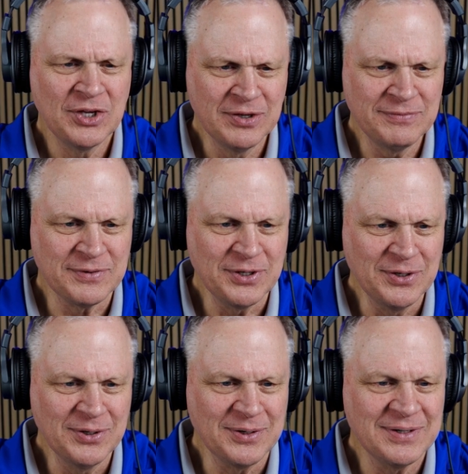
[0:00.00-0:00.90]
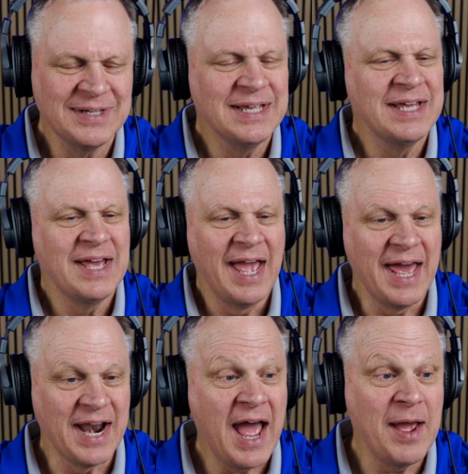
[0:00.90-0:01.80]
Good for you.
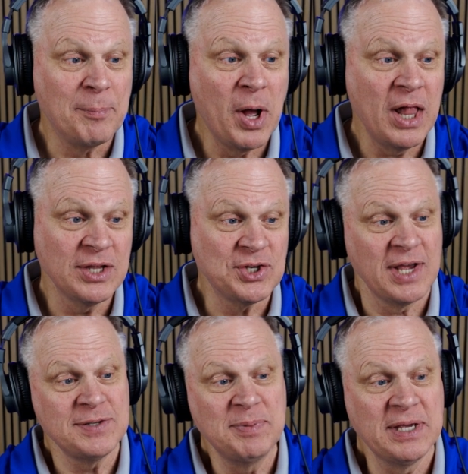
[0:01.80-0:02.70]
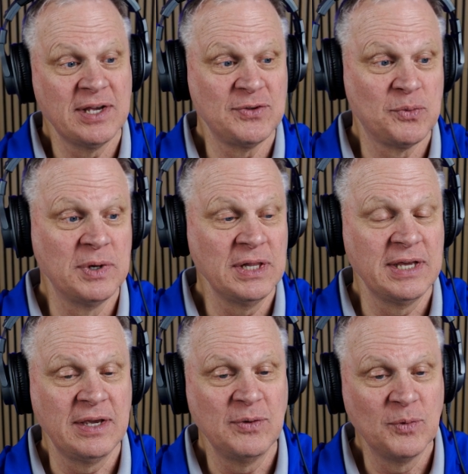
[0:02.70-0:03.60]
And I apologize, because
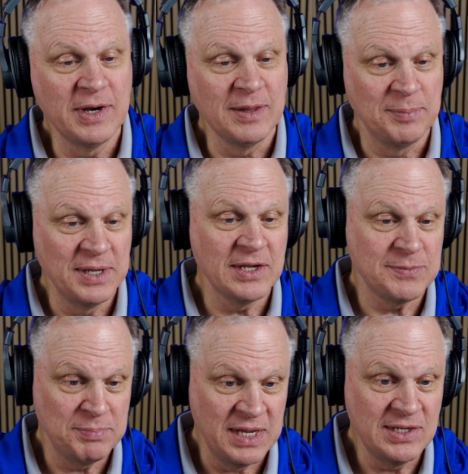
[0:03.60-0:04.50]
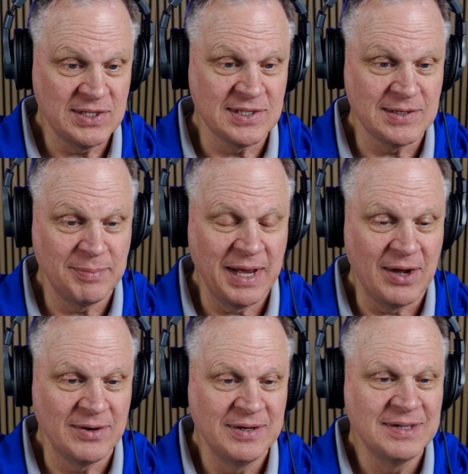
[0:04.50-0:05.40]
really one of the biggest pieces
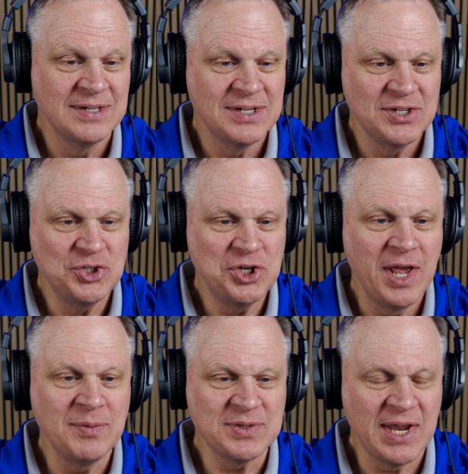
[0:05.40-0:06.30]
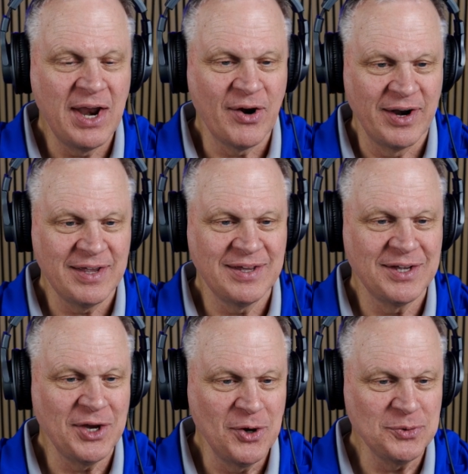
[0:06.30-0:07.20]
about James Harrick,
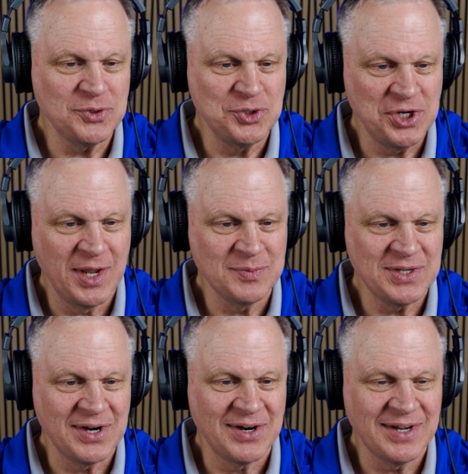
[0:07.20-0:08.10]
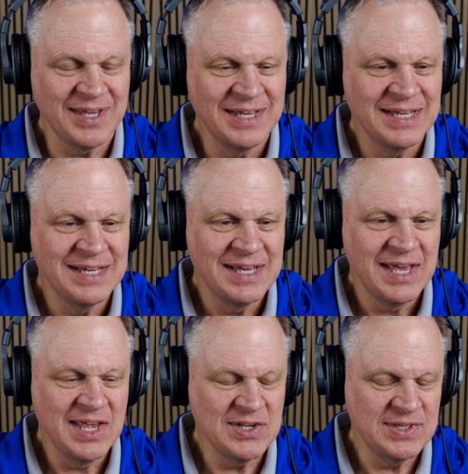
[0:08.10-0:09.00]
Coach James Harrick,
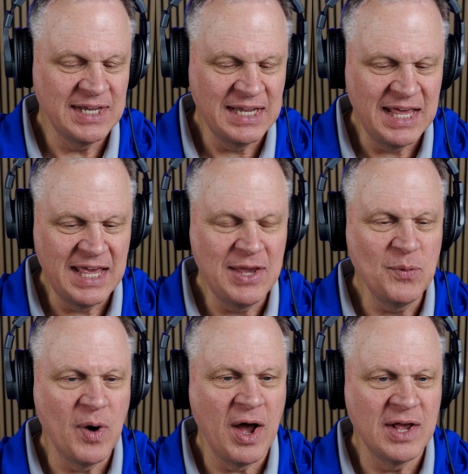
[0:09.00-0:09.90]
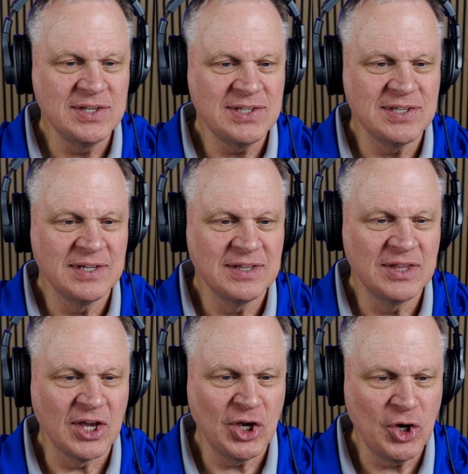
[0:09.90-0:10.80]
is that he was
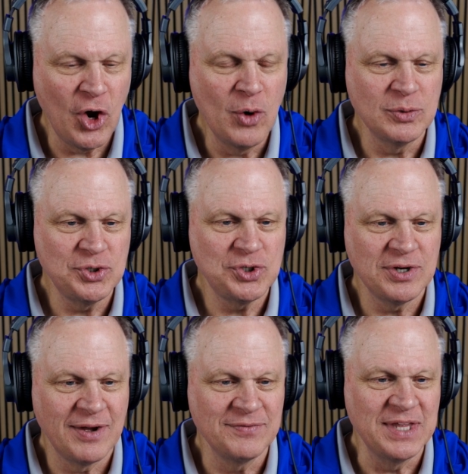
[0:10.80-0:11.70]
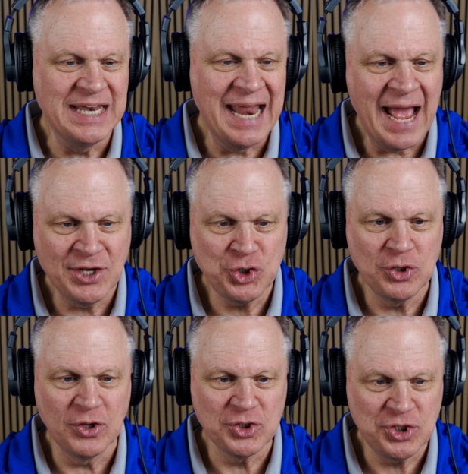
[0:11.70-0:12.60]
the coach of the
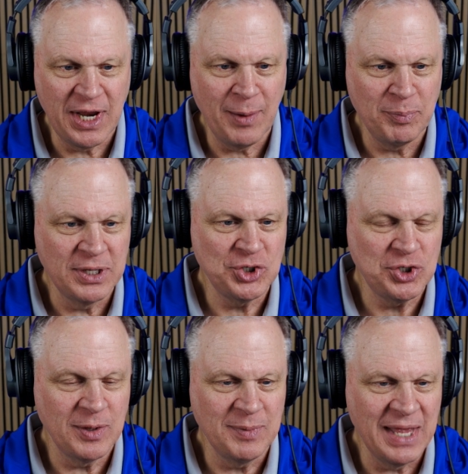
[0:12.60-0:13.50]
national championship